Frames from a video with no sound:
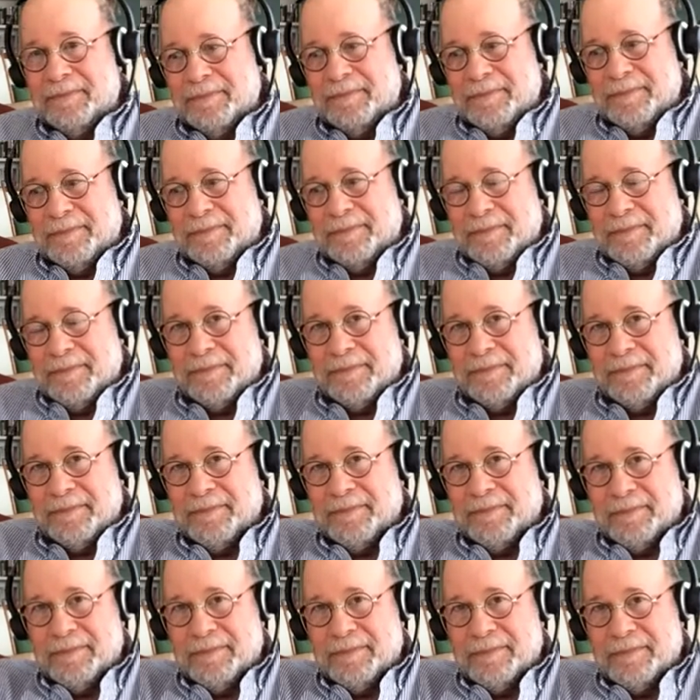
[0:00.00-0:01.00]

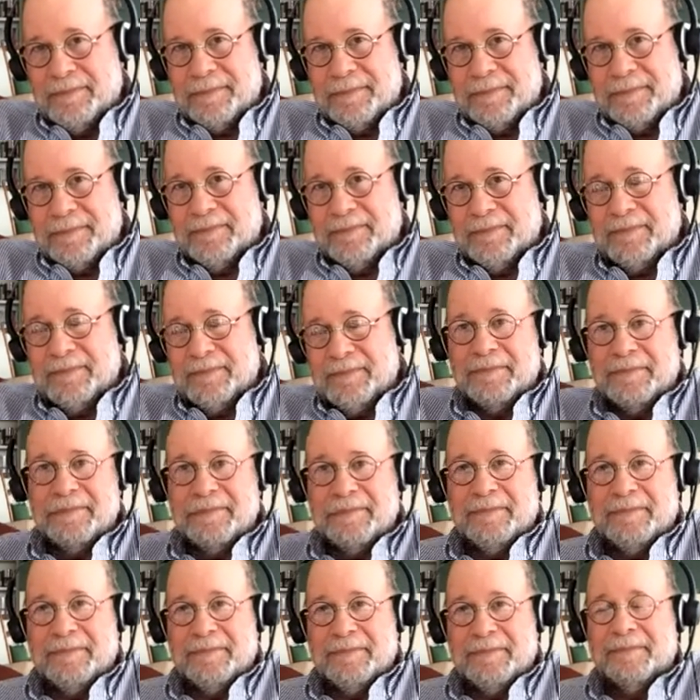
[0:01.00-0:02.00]

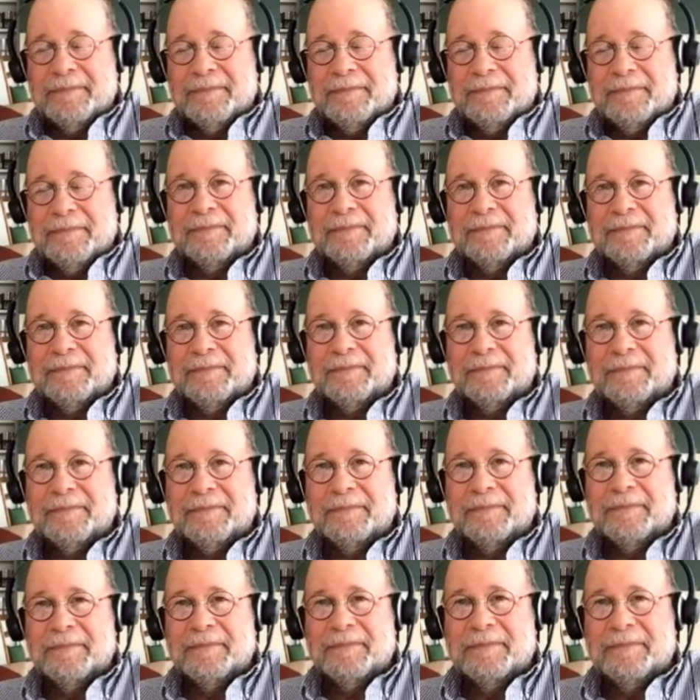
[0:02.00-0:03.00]

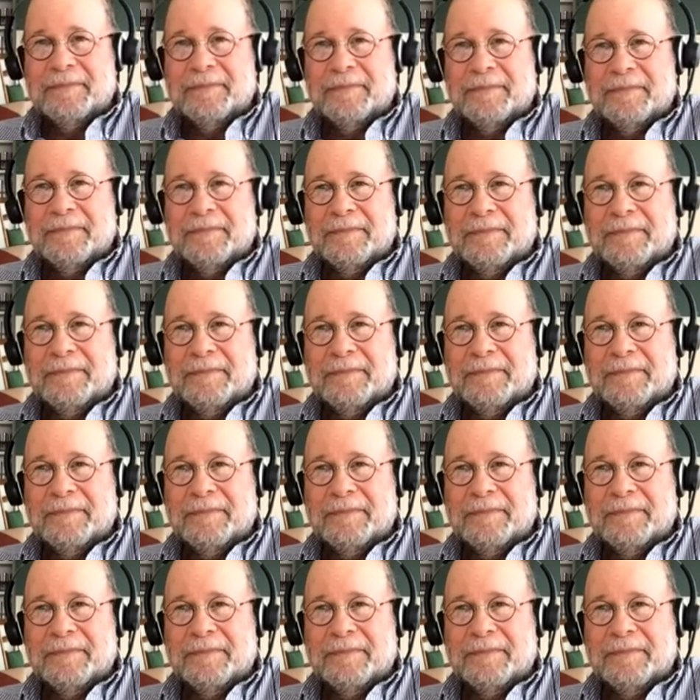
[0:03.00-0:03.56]
This person isn't speaking.